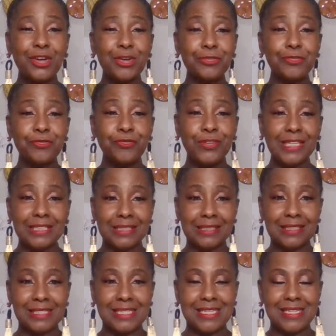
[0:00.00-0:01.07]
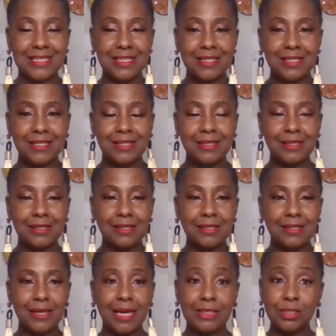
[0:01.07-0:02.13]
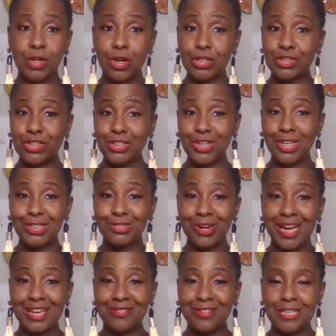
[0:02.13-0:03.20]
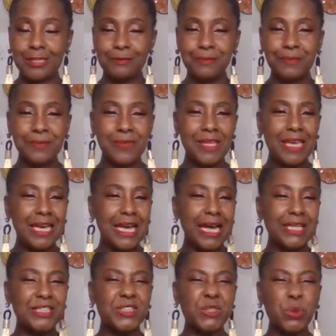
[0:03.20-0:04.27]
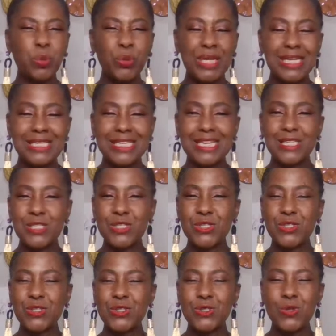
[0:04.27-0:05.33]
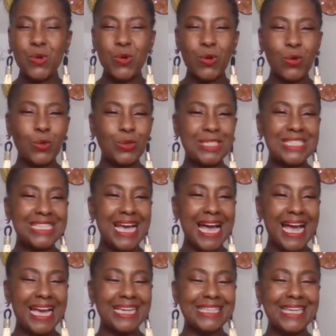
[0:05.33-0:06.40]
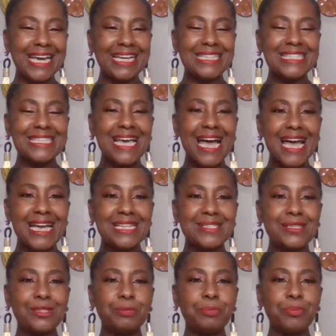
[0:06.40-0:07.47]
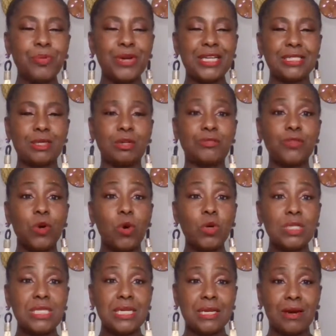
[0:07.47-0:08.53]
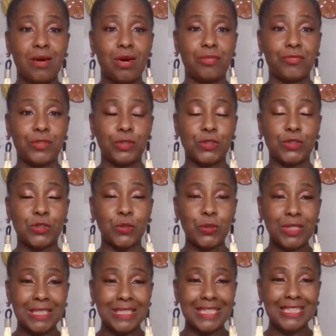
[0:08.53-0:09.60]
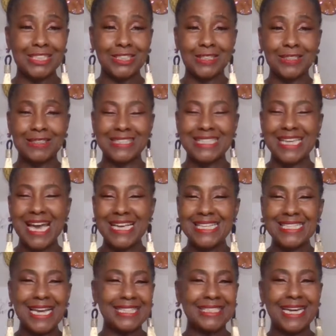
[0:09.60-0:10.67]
your fist, as long as you're not driving, squeeze it so tight, like tight to the point of cutting off your circulation. Tight.